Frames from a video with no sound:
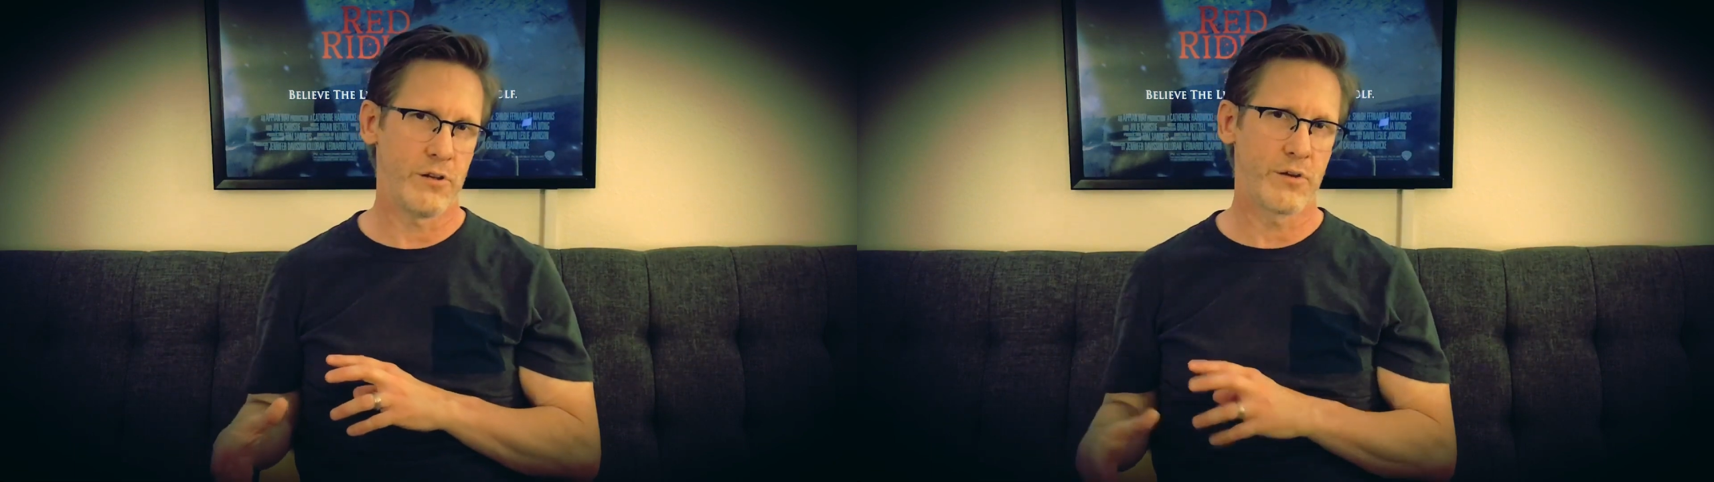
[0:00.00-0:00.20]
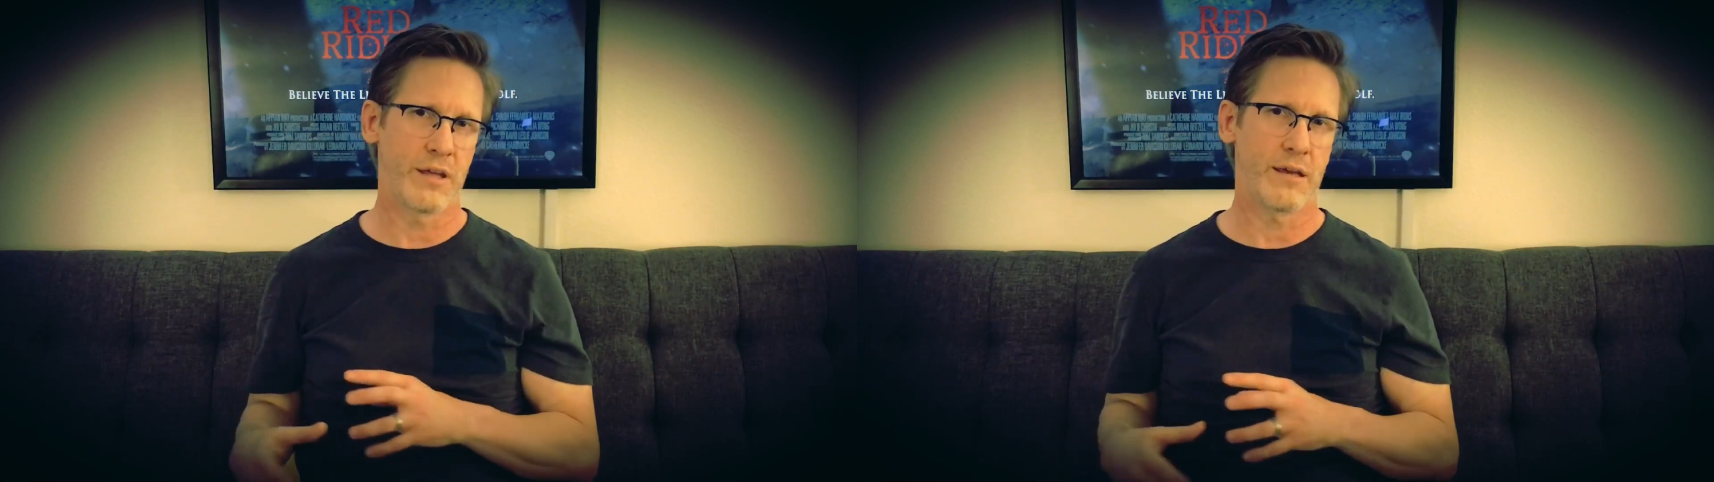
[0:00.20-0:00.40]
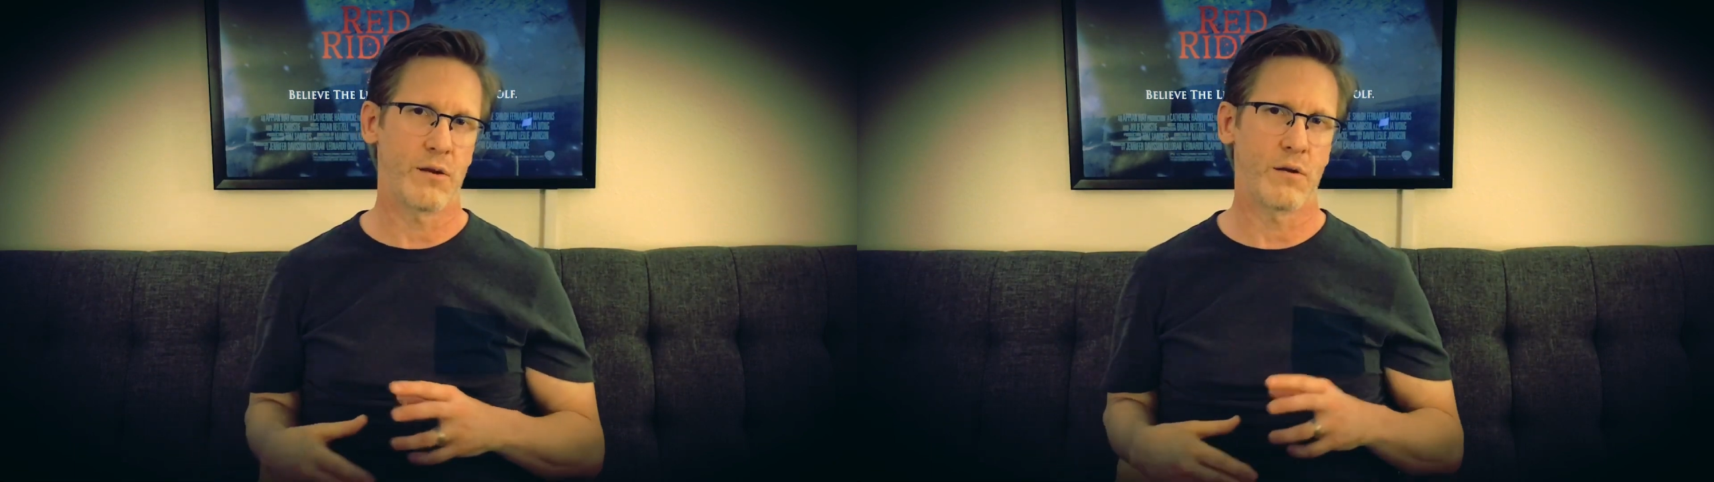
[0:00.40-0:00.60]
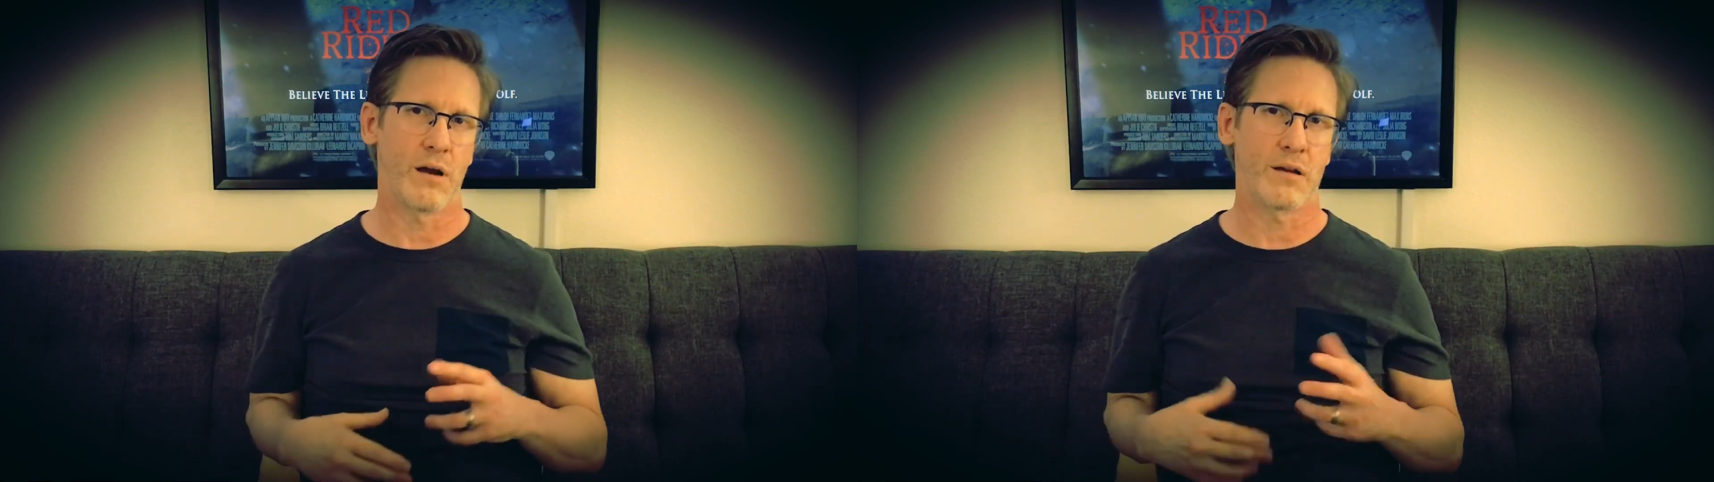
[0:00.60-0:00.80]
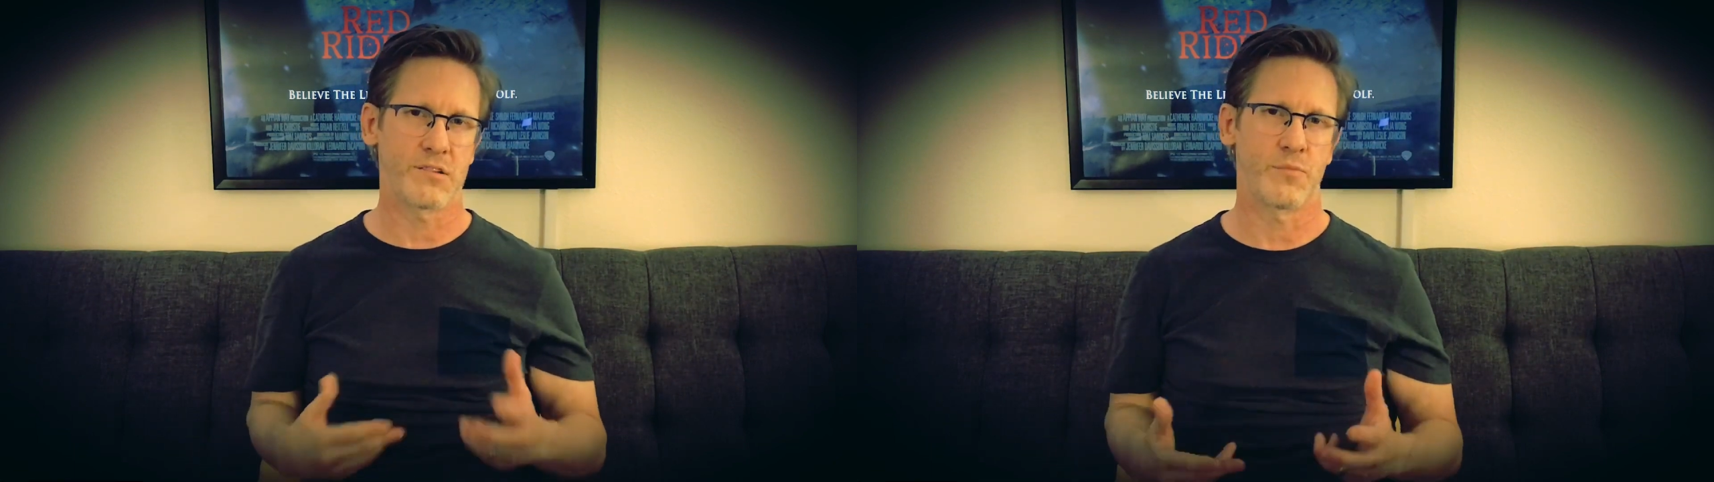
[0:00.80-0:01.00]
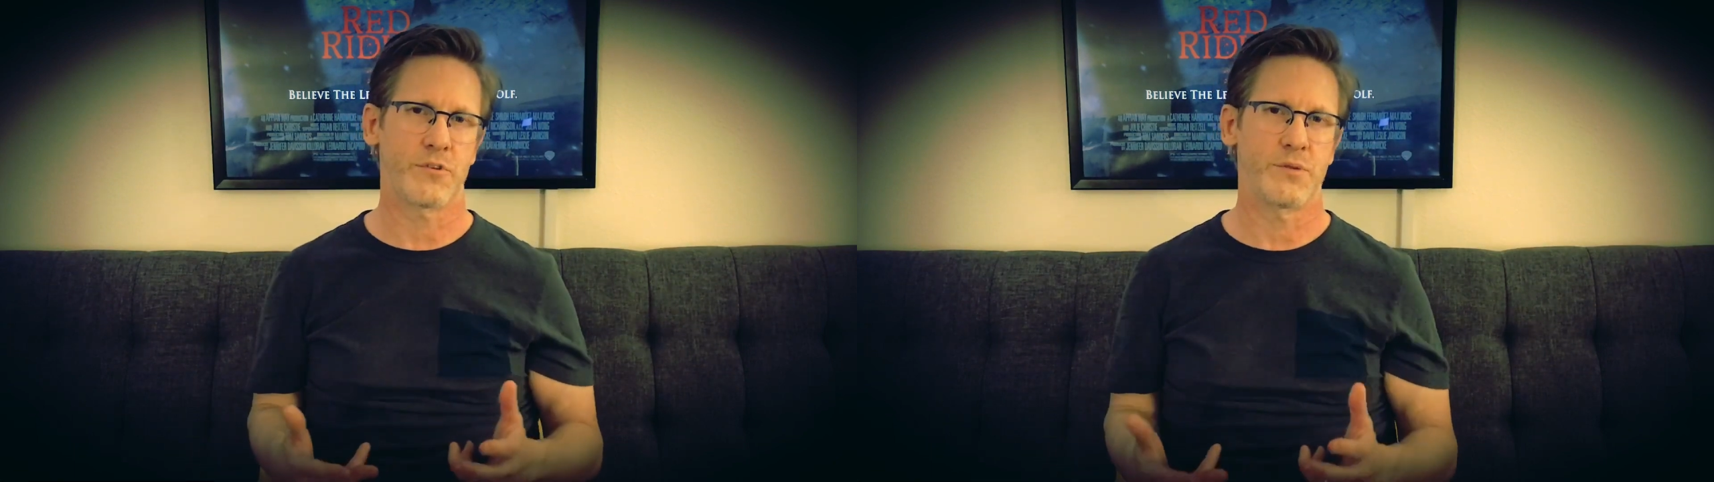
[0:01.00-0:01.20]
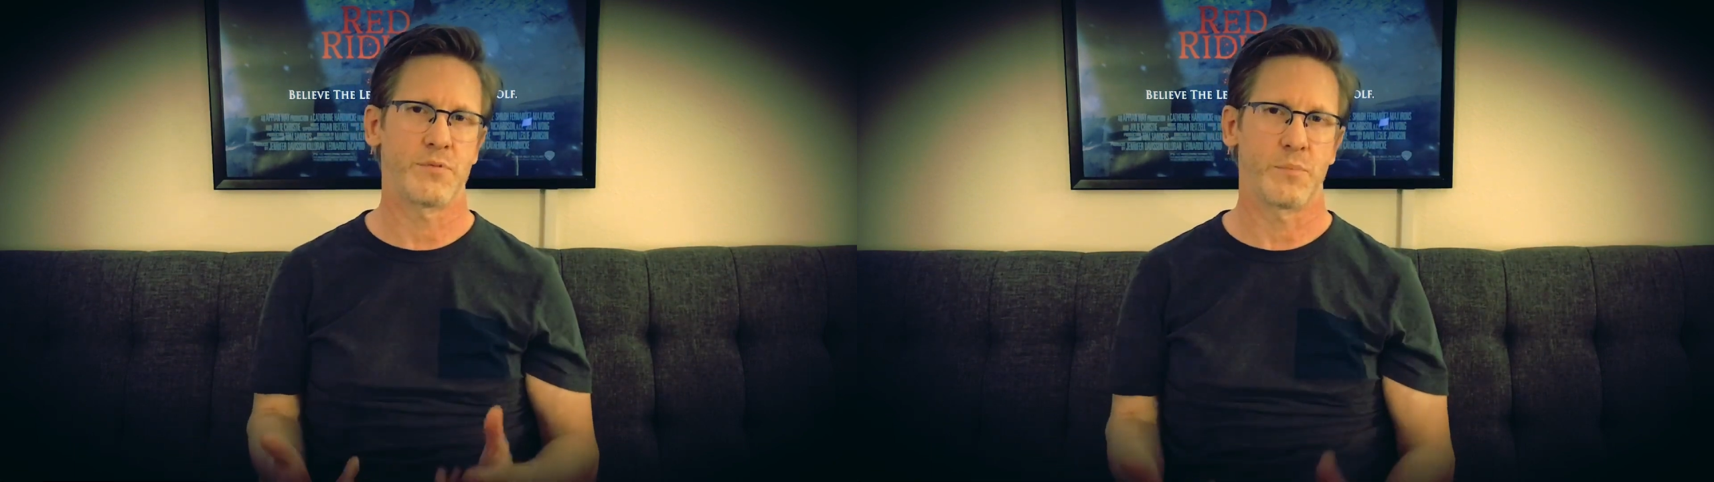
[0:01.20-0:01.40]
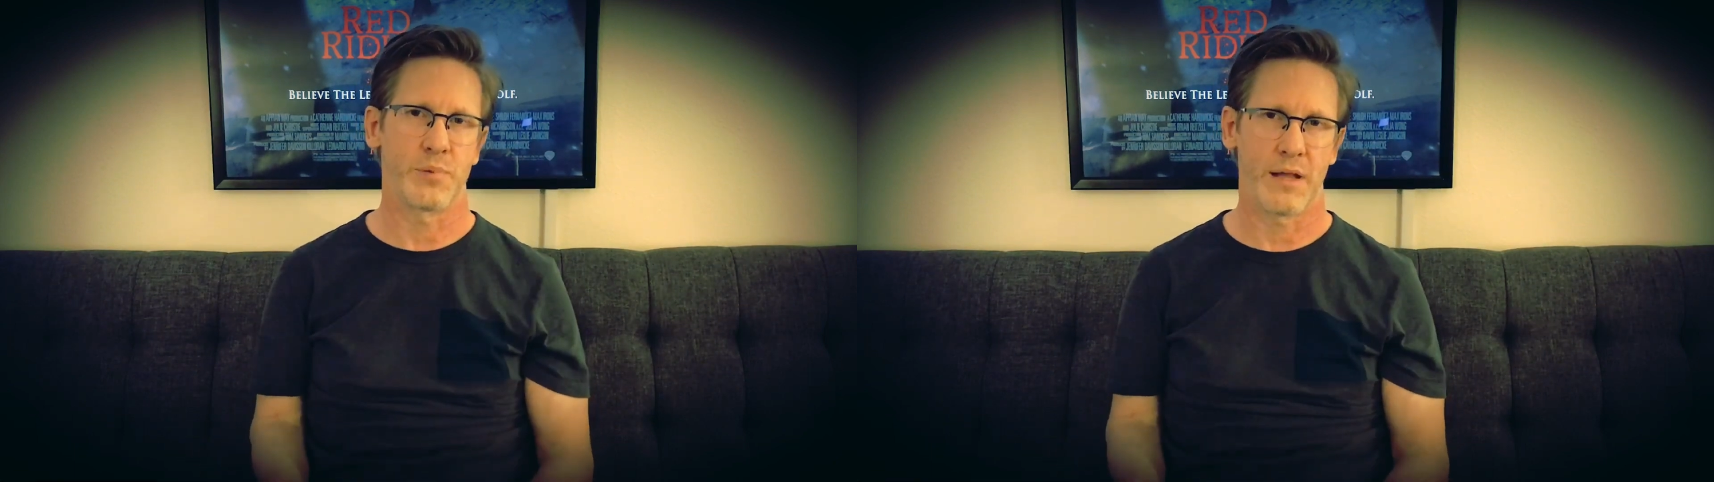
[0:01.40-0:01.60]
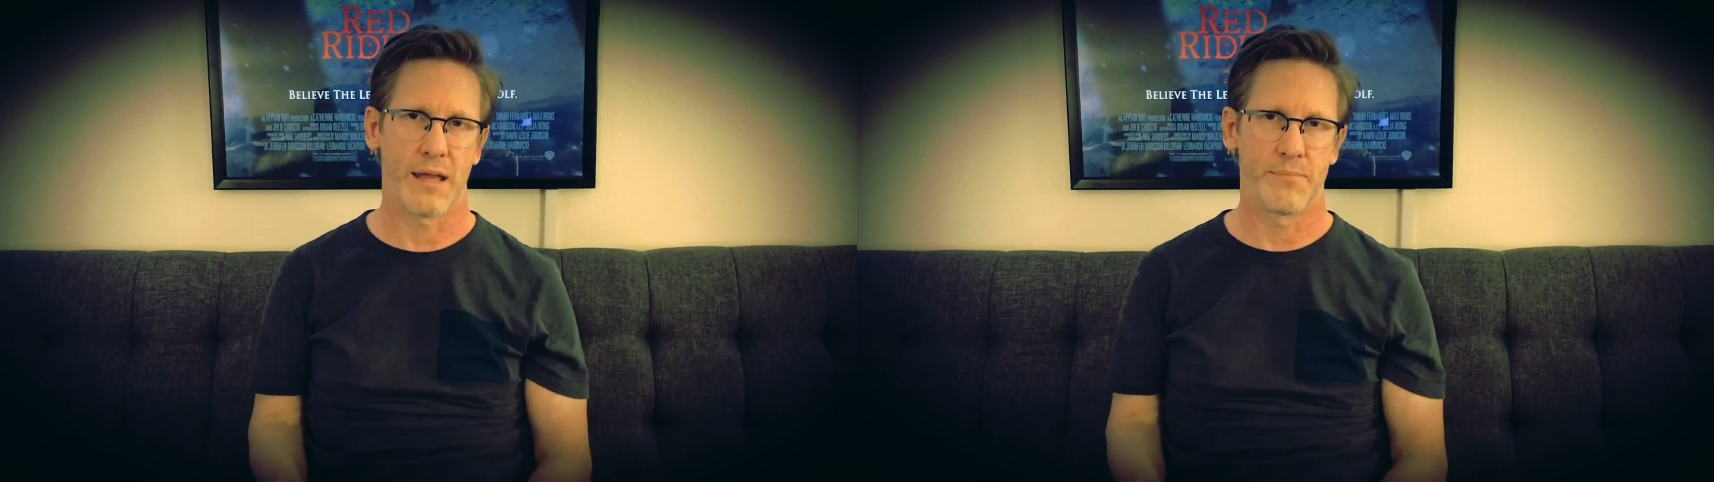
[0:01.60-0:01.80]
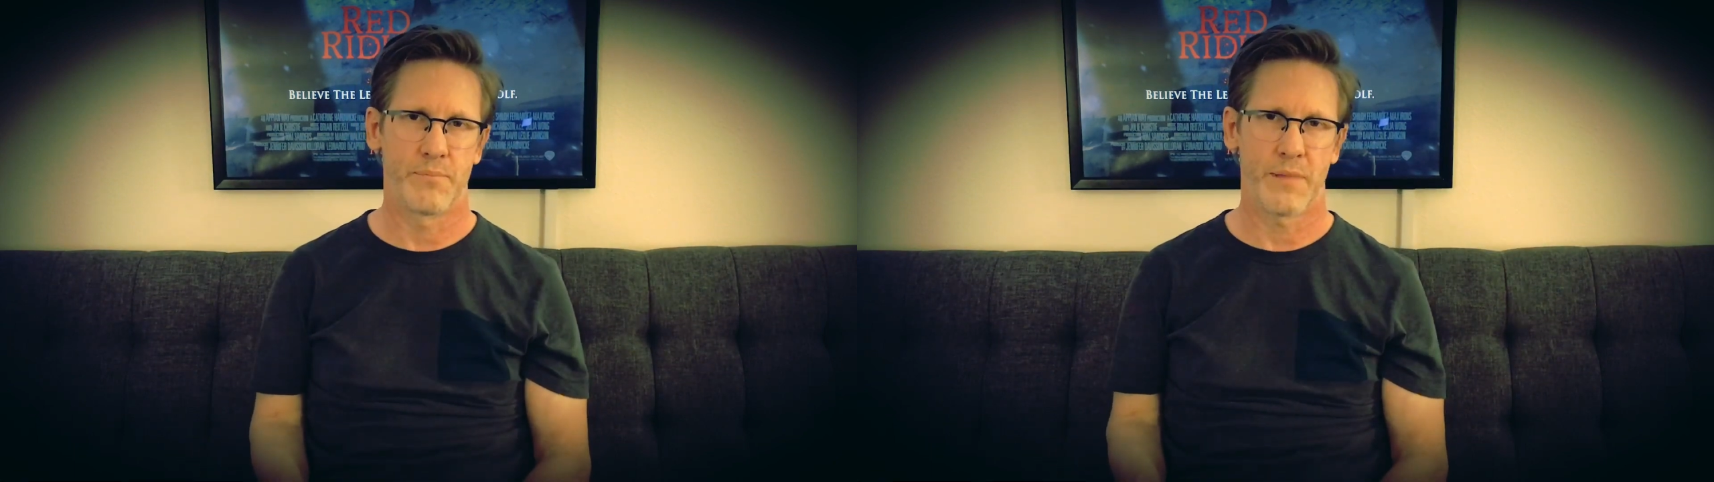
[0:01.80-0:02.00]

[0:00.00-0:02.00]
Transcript: you can get a subscription plan.